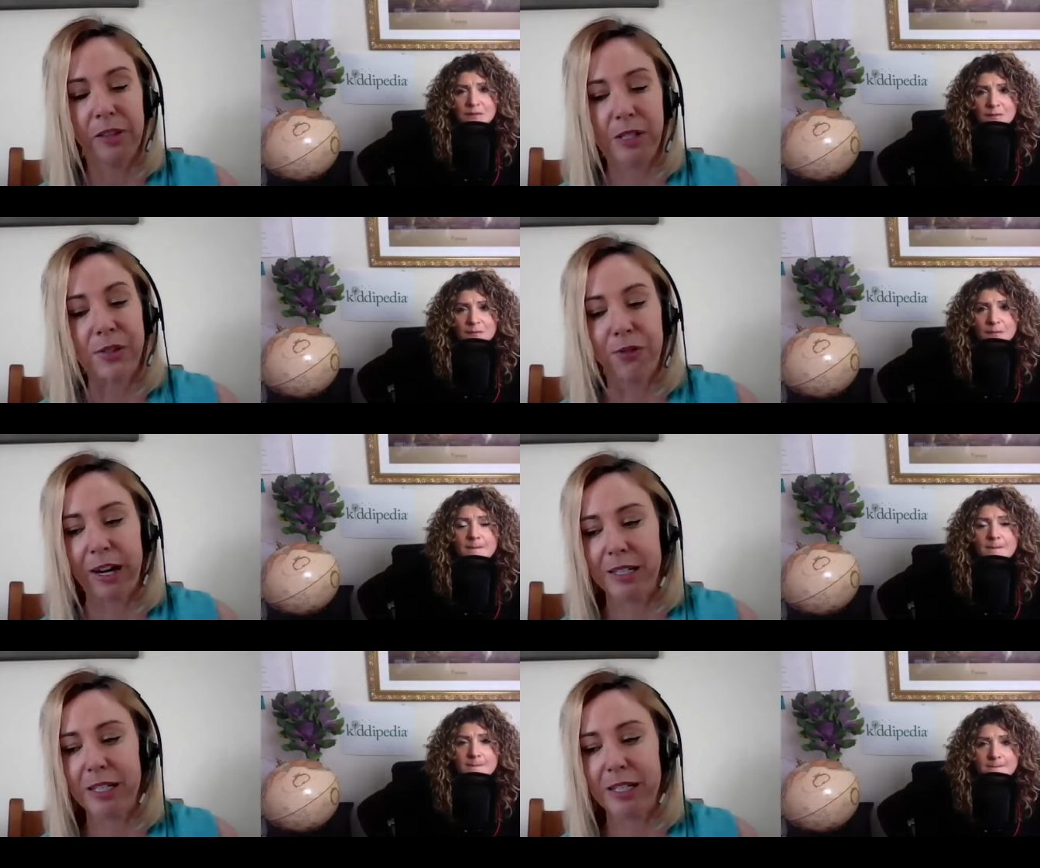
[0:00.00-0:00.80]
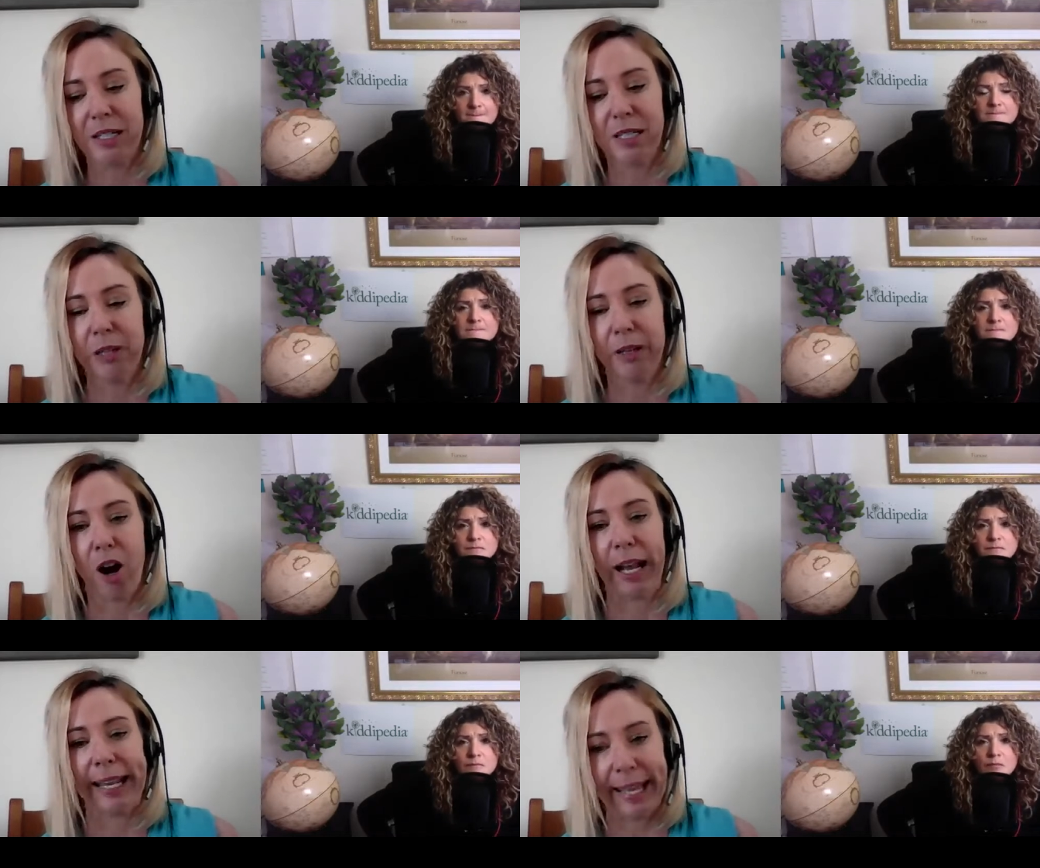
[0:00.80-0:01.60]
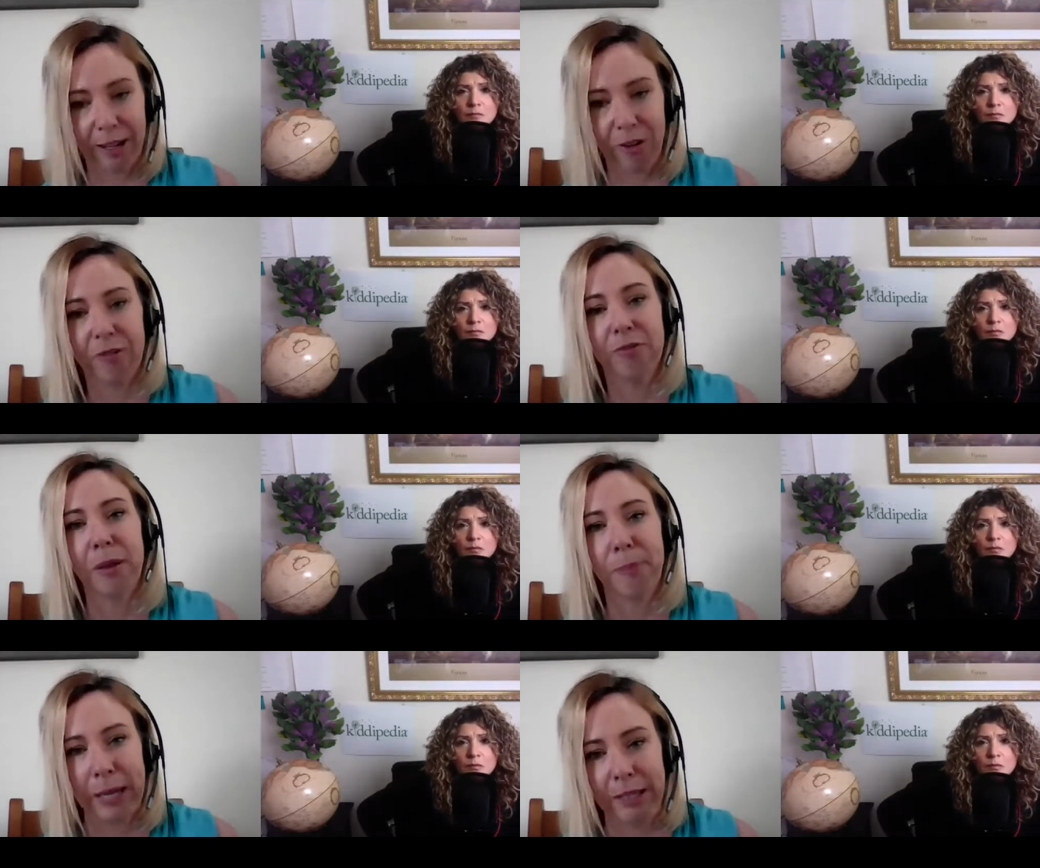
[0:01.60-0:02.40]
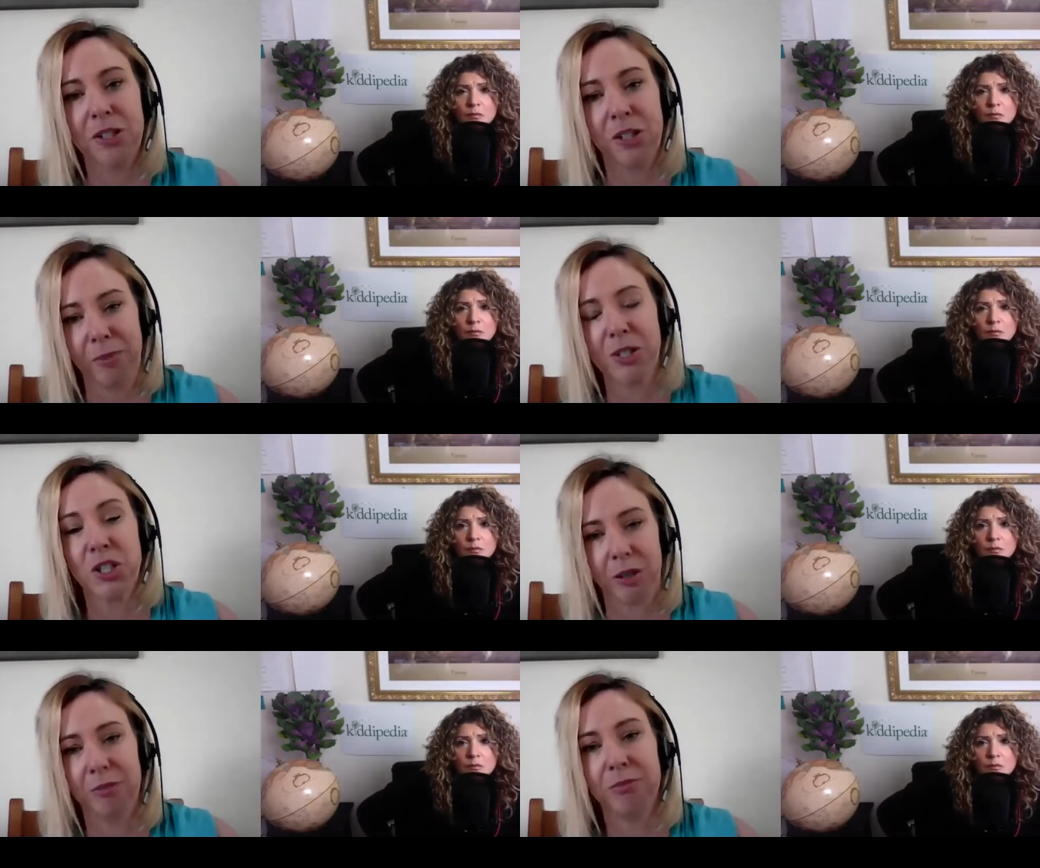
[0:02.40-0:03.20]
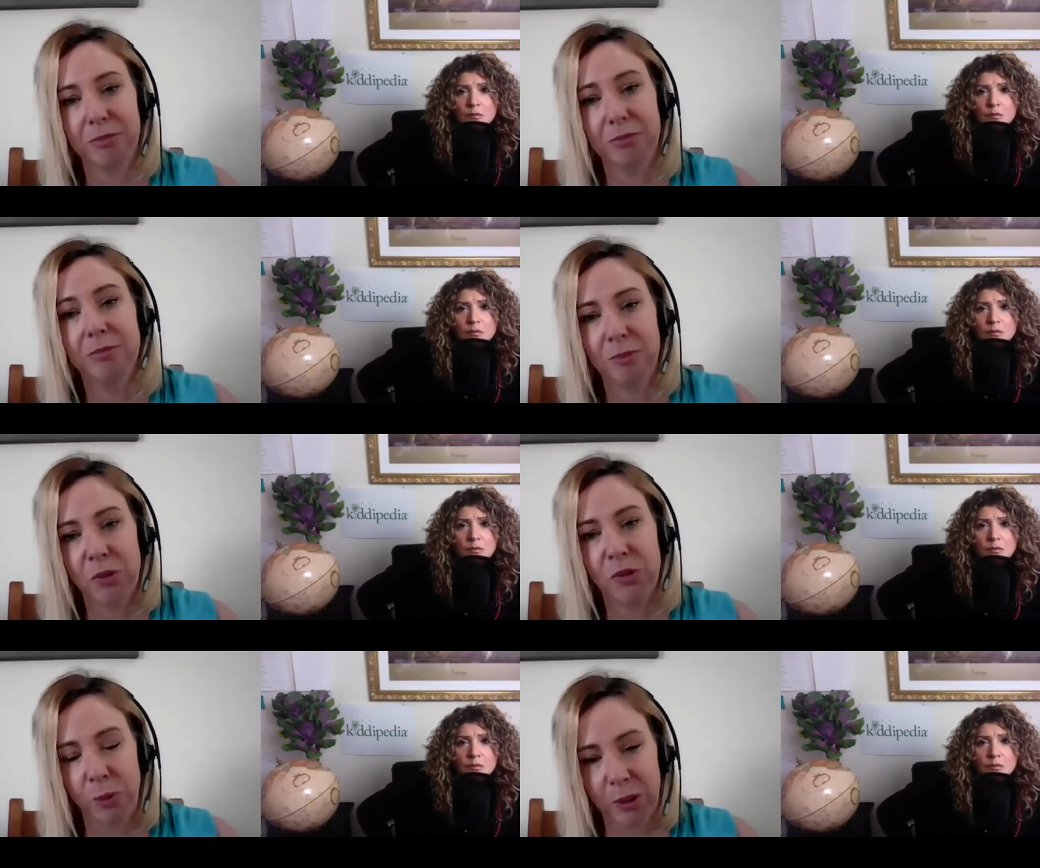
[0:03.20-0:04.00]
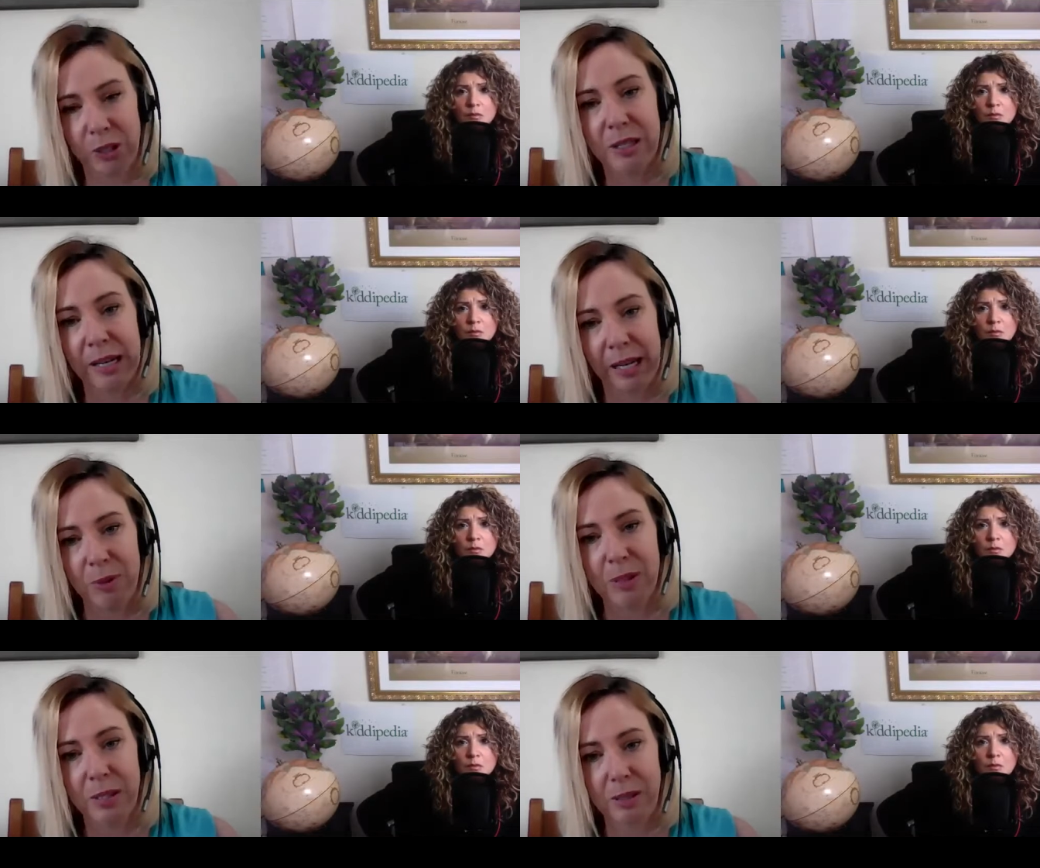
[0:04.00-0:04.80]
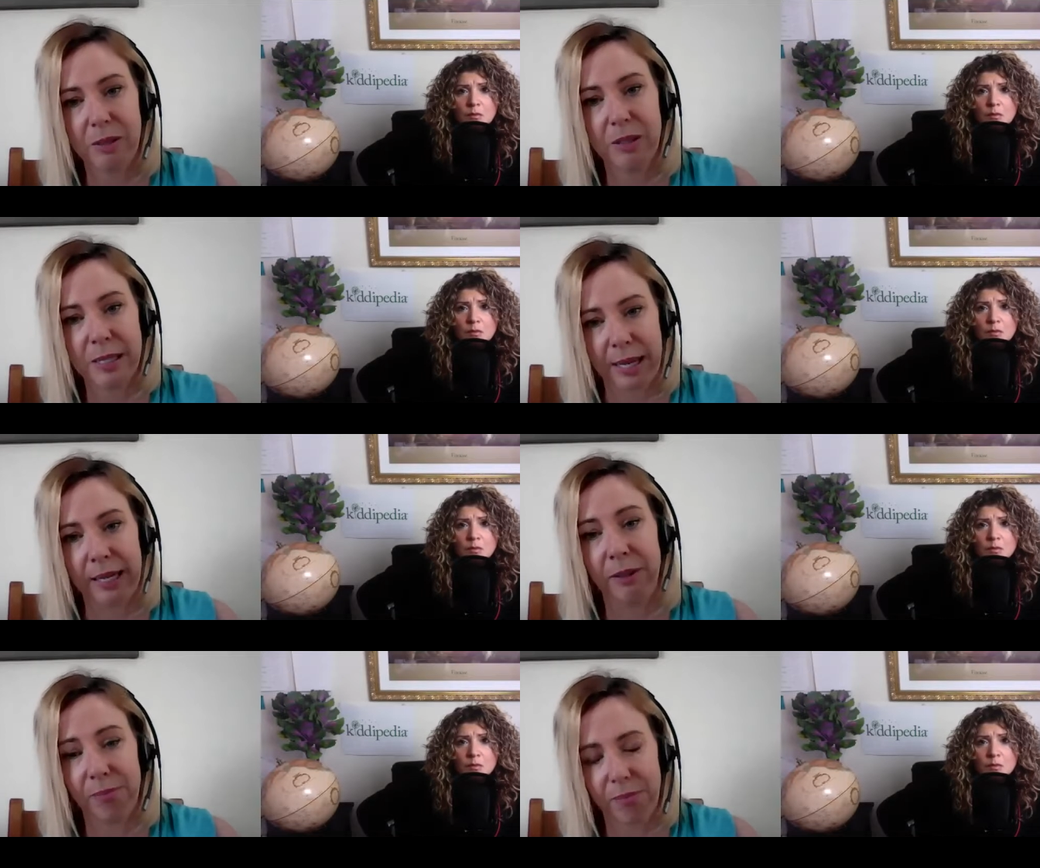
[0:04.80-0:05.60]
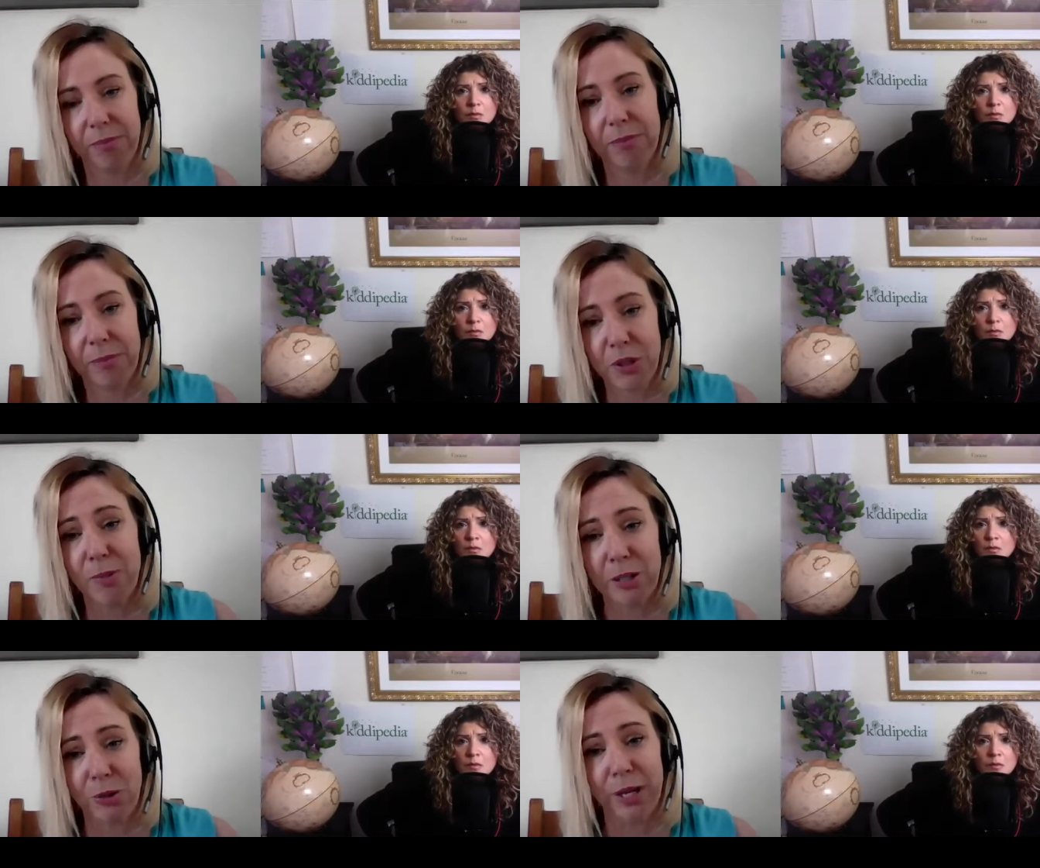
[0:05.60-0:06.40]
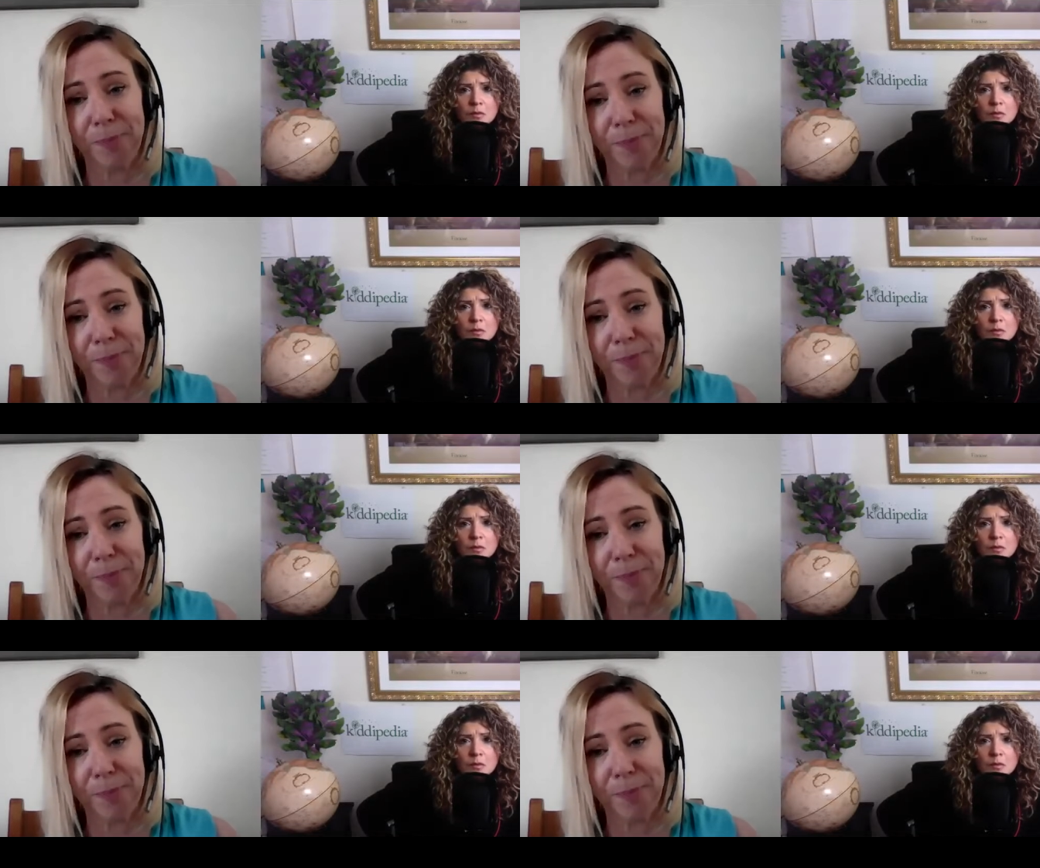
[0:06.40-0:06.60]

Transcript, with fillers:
Speaker 1: But friend said to me, I cannot repeat to you, Michelle, the words that he was saying to my daughter.